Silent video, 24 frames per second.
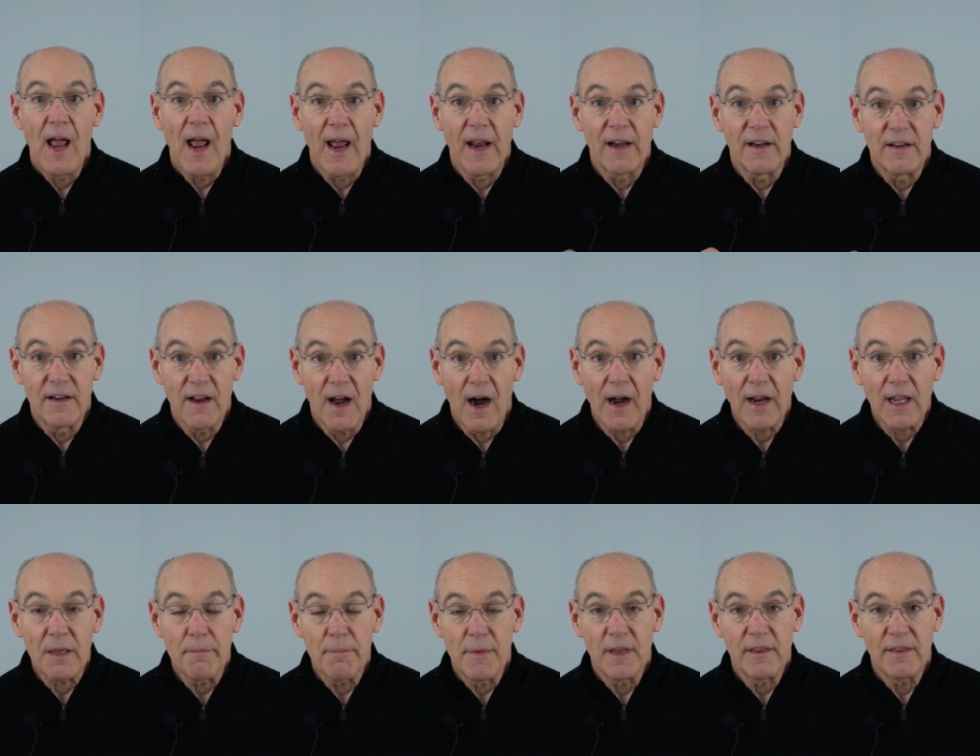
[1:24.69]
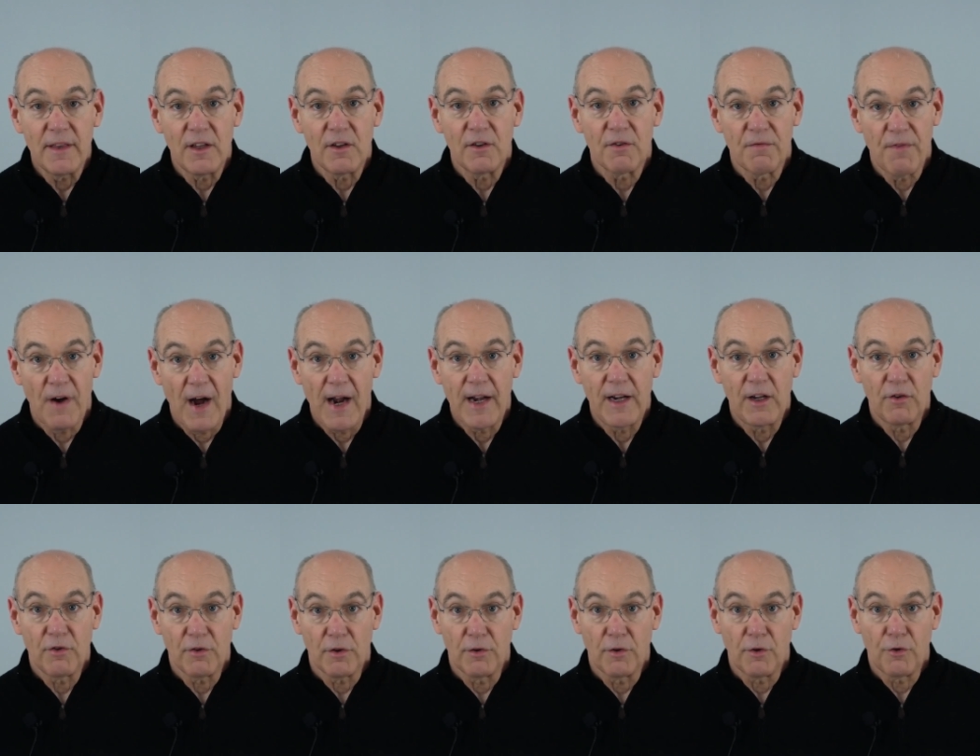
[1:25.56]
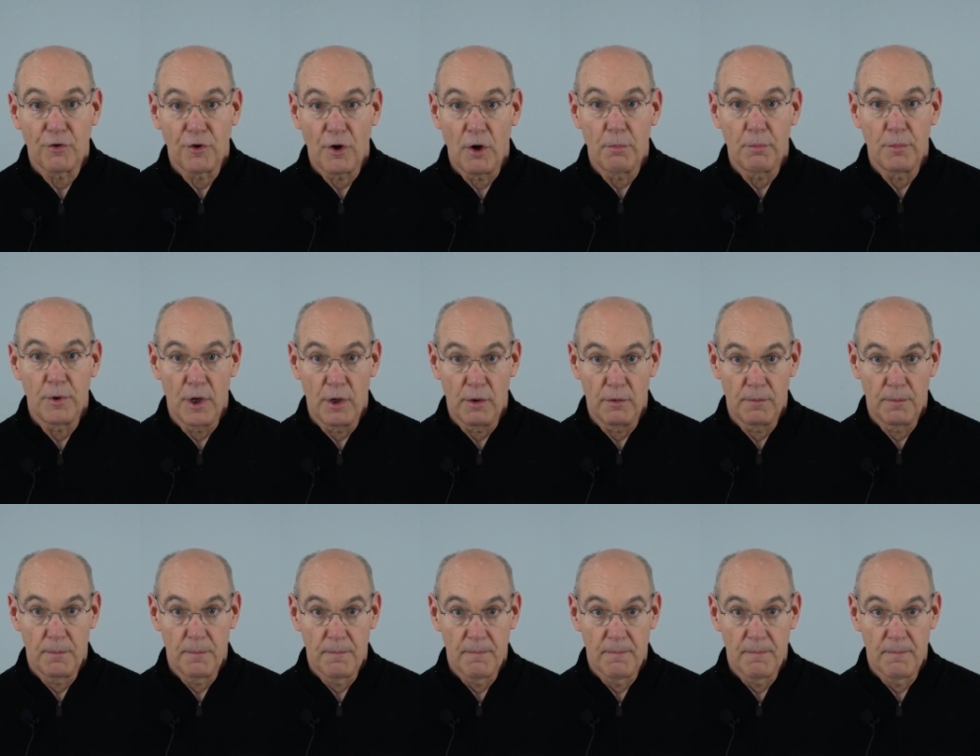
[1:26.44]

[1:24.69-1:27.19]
and document these findings on the SOAP note.